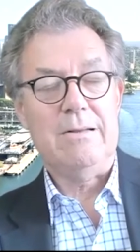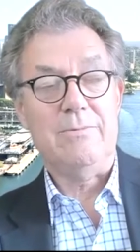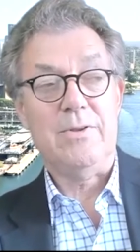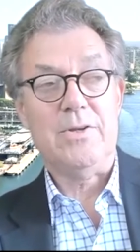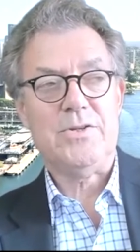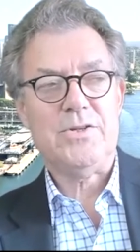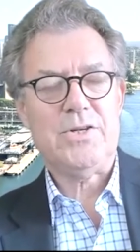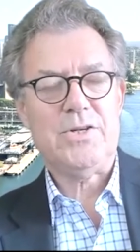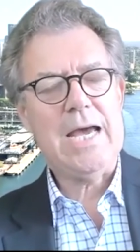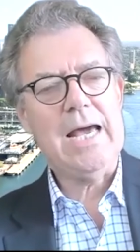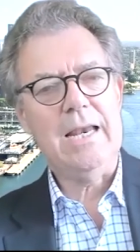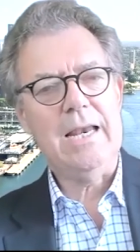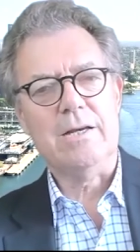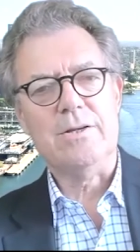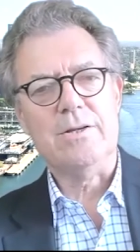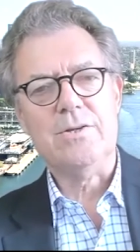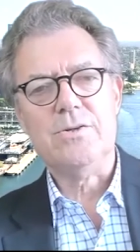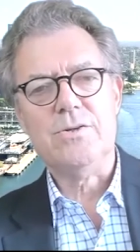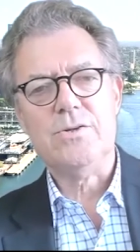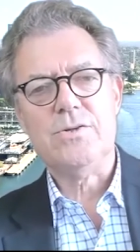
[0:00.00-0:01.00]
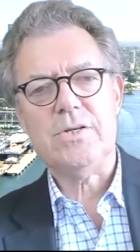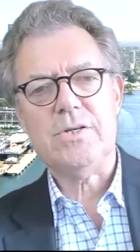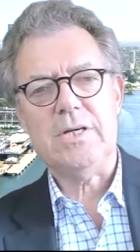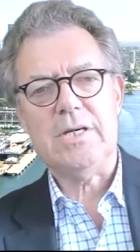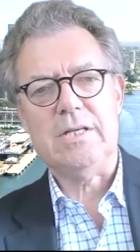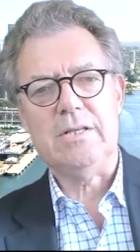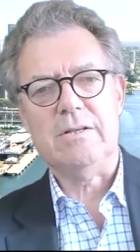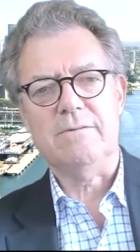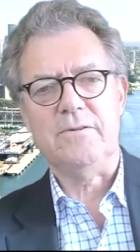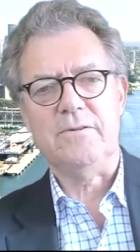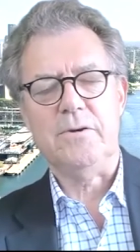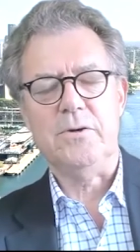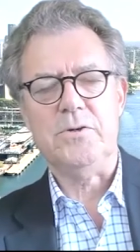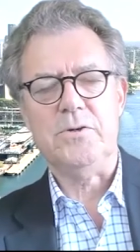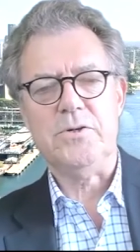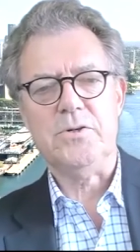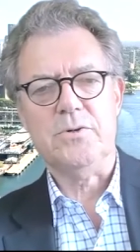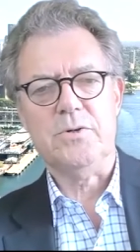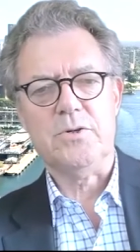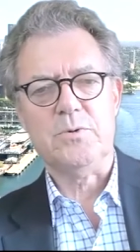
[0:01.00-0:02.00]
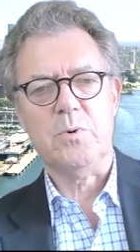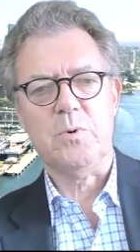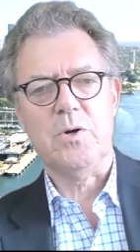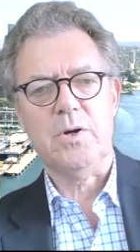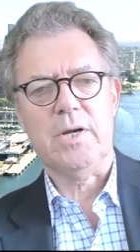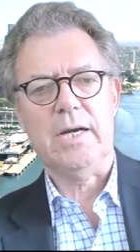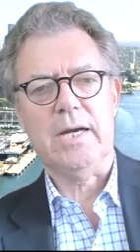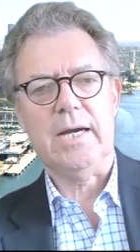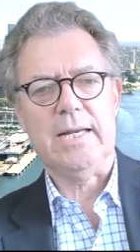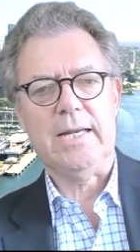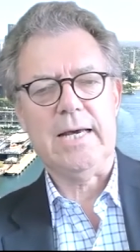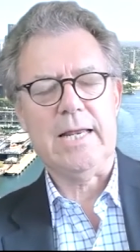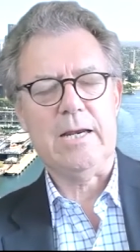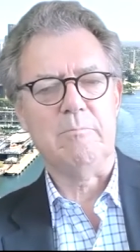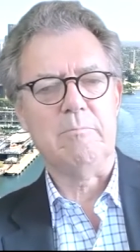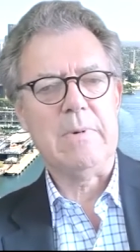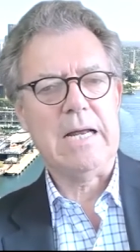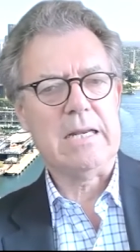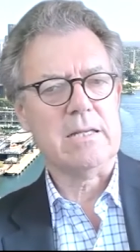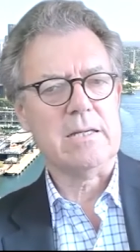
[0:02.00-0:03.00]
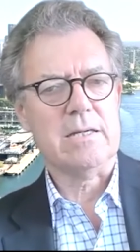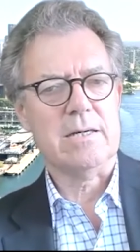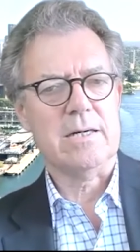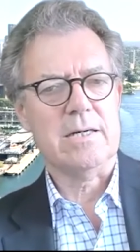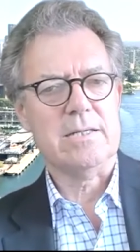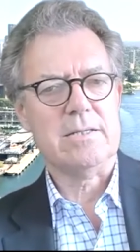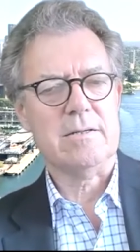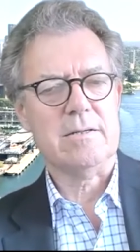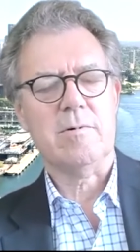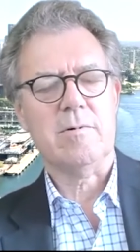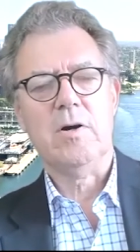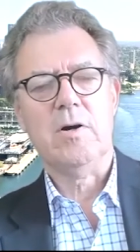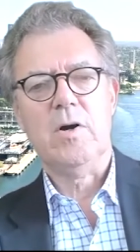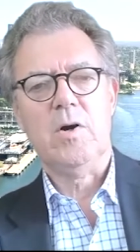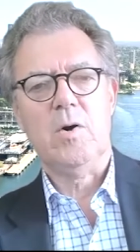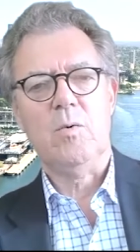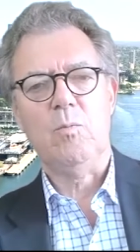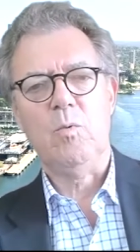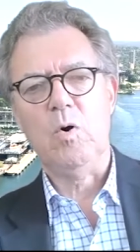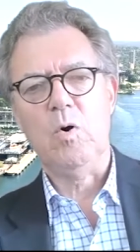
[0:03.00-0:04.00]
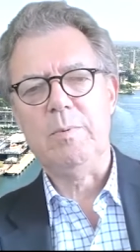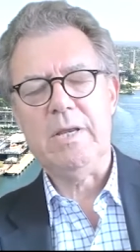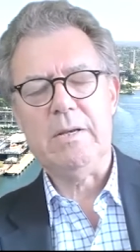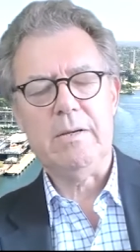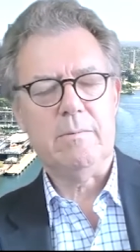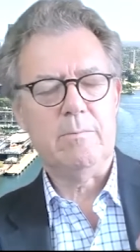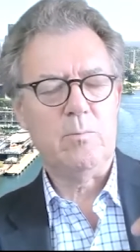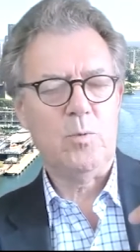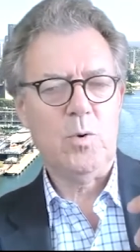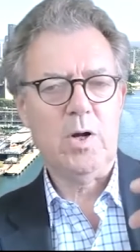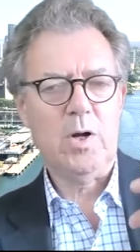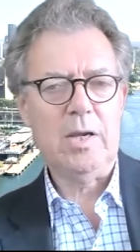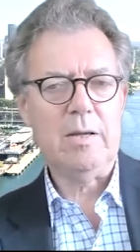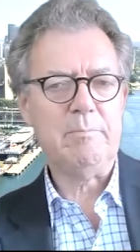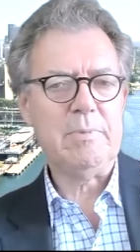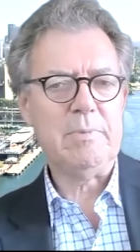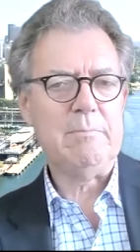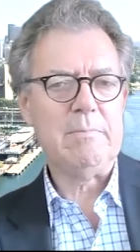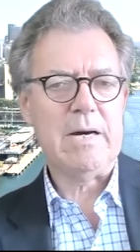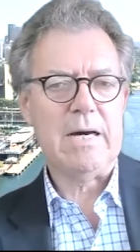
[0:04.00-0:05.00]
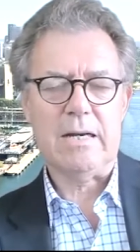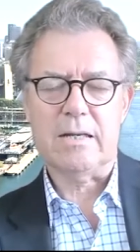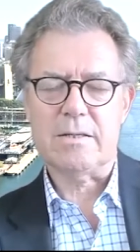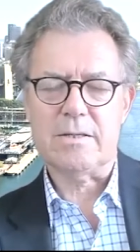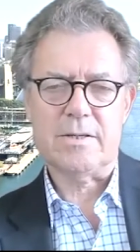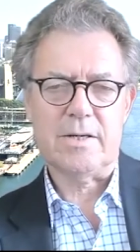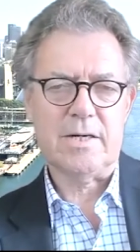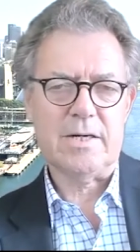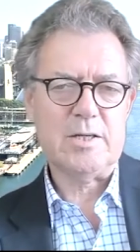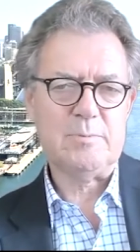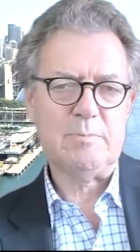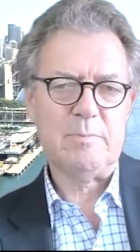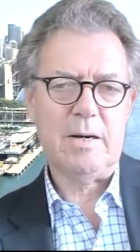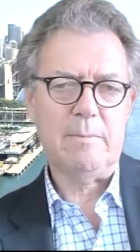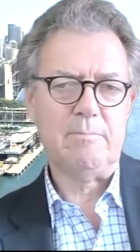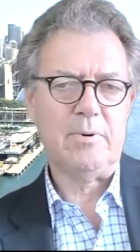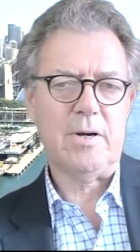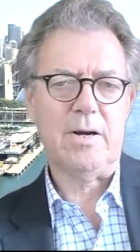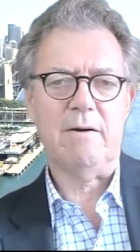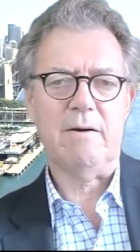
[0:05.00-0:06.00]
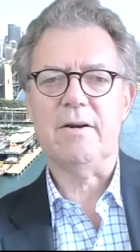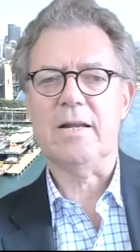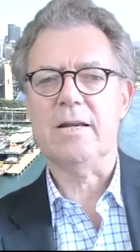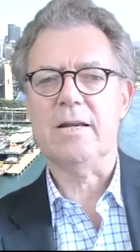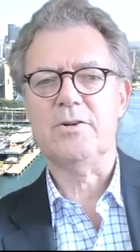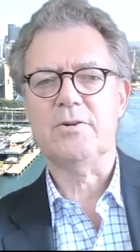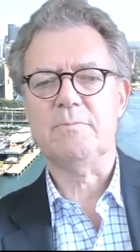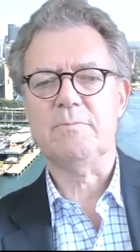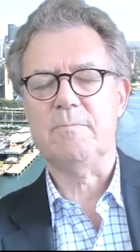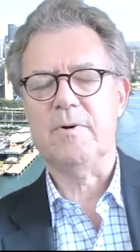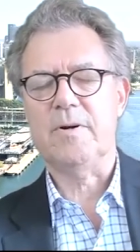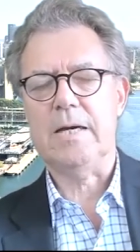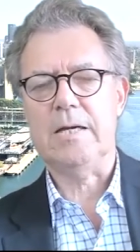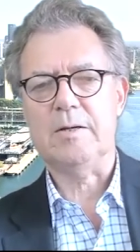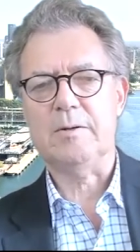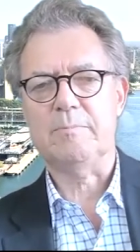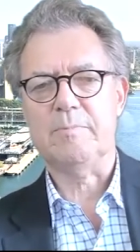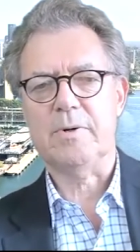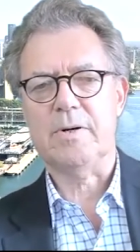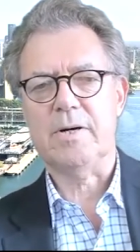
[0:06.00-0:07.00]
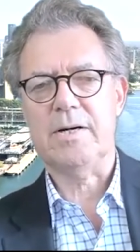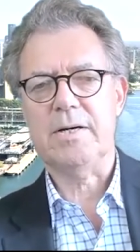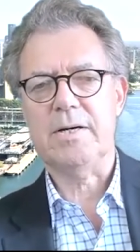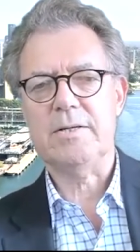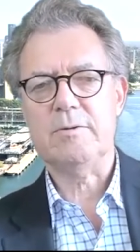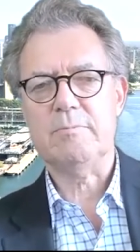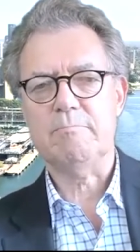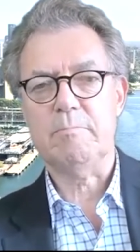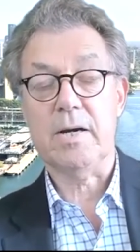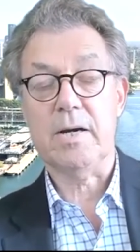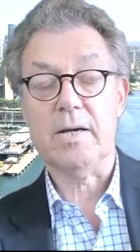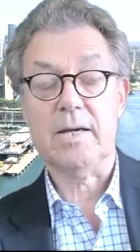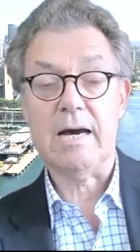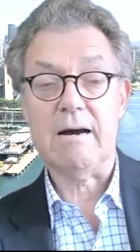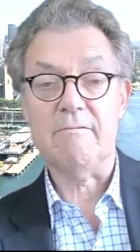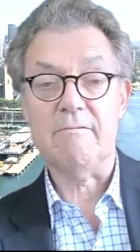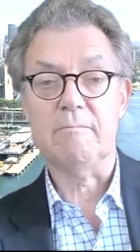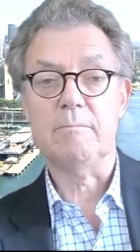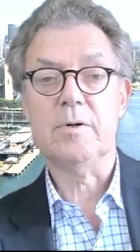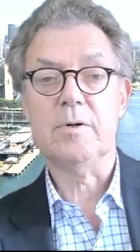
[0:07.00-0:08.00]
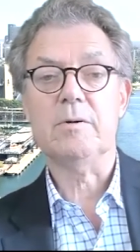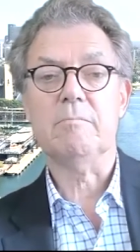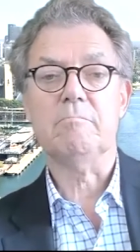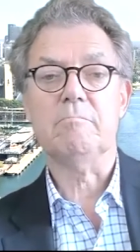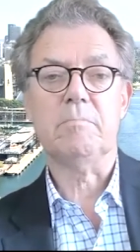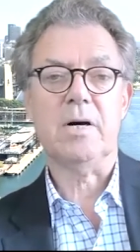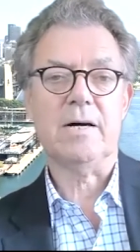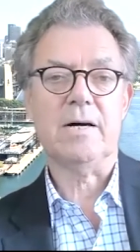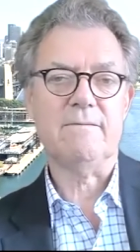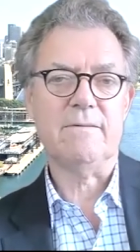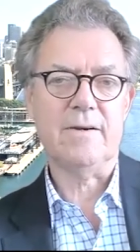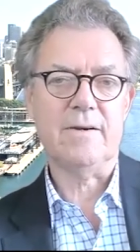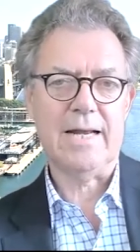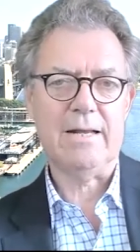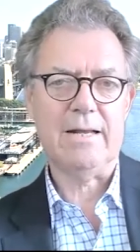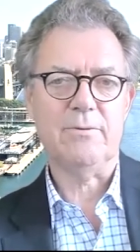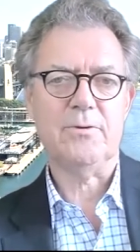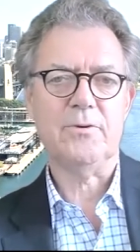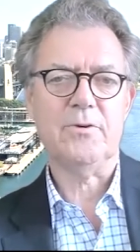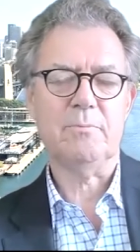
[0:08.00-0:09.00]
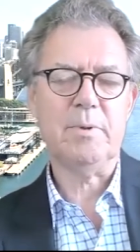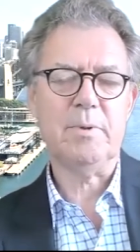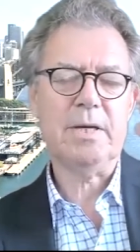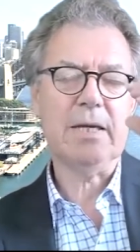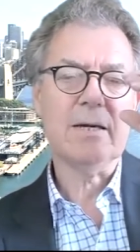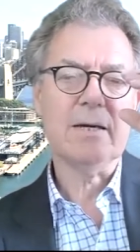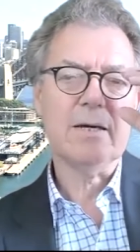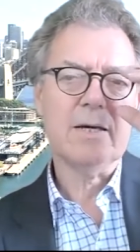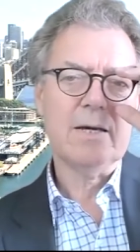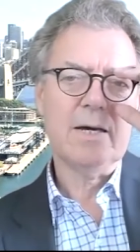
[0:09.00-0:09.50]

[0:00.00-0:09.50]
The challenge in the future is working out how to monetize it. Will, be, will it be monetized by private enter, enterprise, by government, by philanthropy?